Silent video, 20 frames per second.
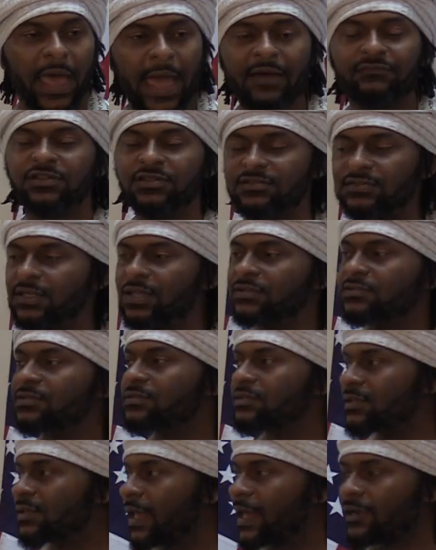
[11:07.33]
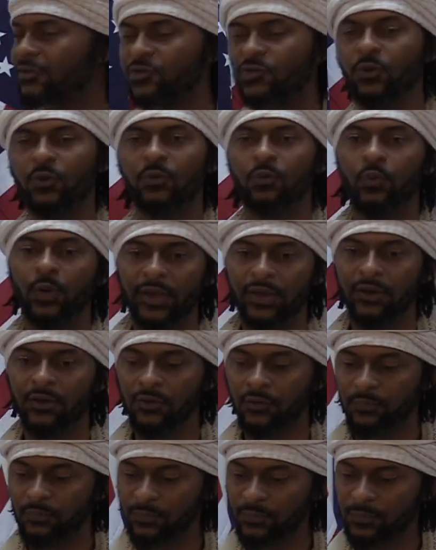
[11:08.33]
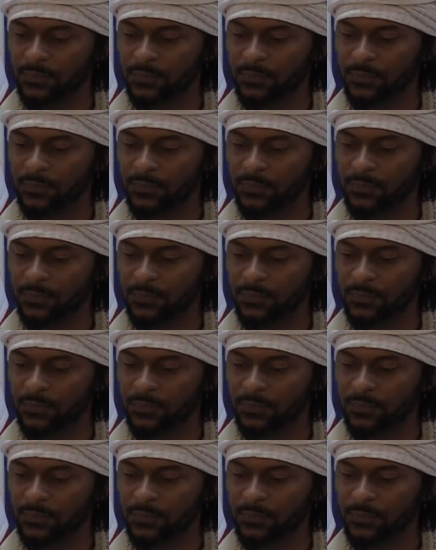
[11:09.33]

have diseases and that are doing well.